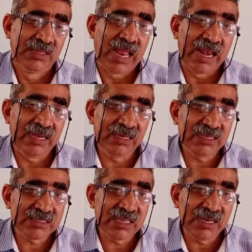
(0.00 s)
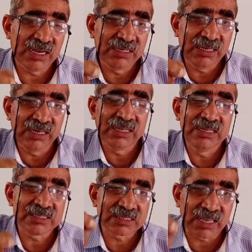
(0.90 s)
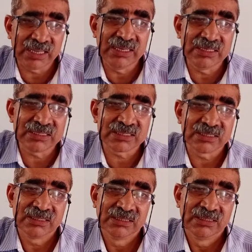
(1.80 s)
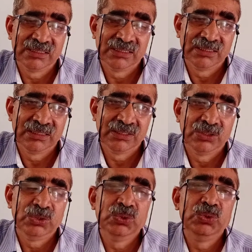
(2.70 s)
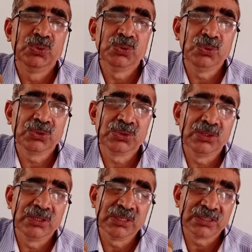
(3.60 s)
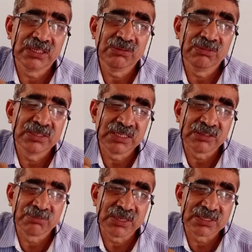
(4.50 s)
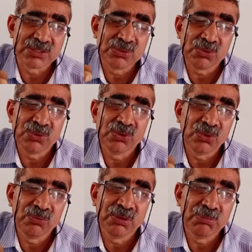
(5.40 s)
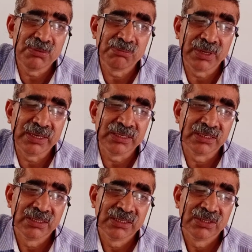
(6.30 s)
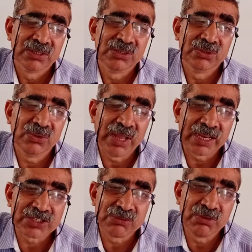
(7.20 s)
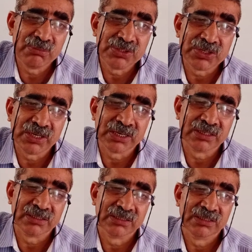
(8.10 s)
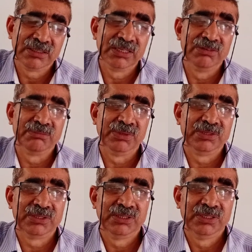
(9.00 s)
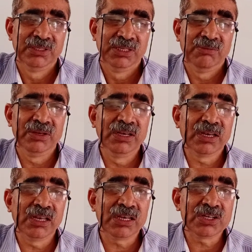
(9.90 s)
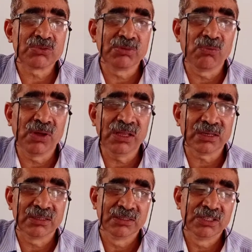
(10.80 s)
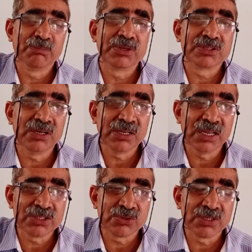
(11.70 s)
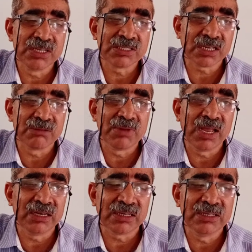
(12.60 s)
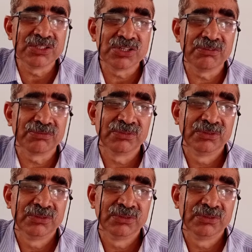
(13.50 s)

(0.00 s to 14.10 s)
Unless and until he signs, nothing will take place. No law will be made. No action will be taken, government. When declaration of the war, the president has to, he is a commander-in-chief.